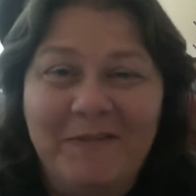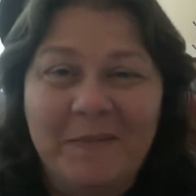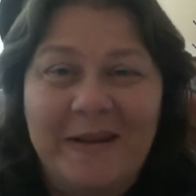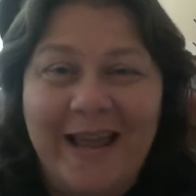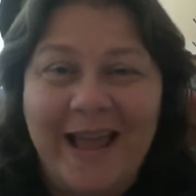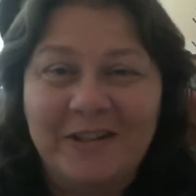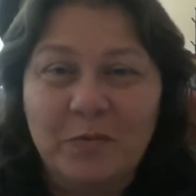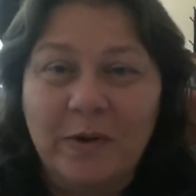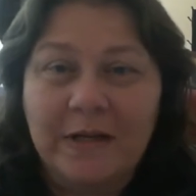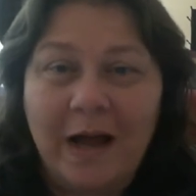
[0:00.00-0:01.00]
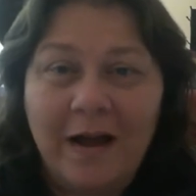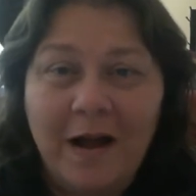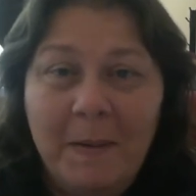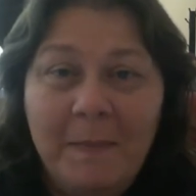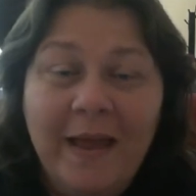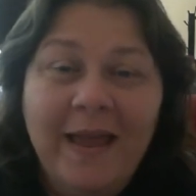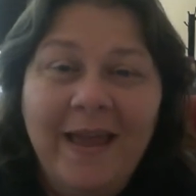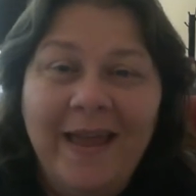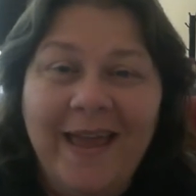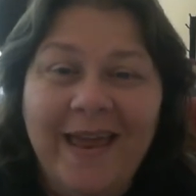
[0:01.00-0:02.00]
from TakeAction1.com,
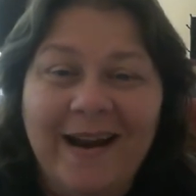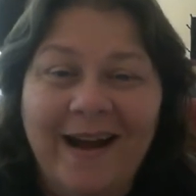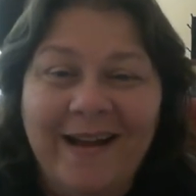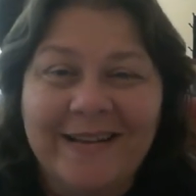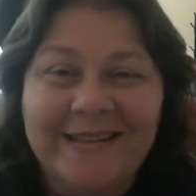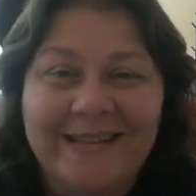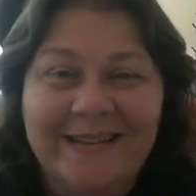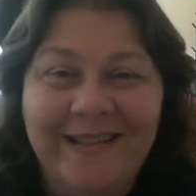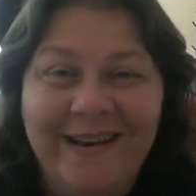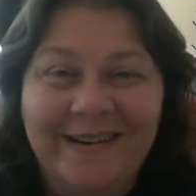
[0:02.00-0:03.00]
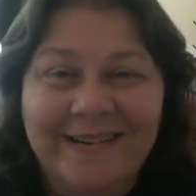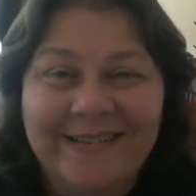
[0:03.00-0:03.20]
and I'll see you later.